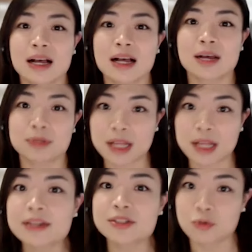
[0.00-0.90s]
uh,
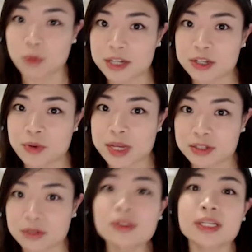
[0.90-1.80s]
apply to one
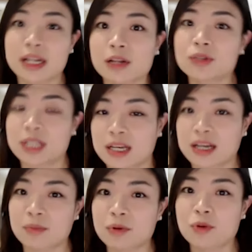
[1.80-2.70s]
US school and I looked at a
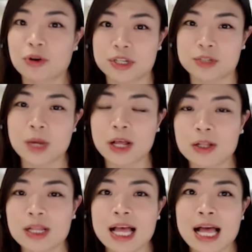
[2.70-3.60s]
couple more as
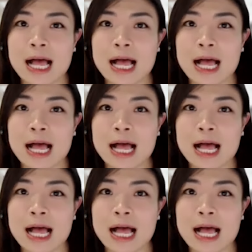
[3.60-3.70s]
well.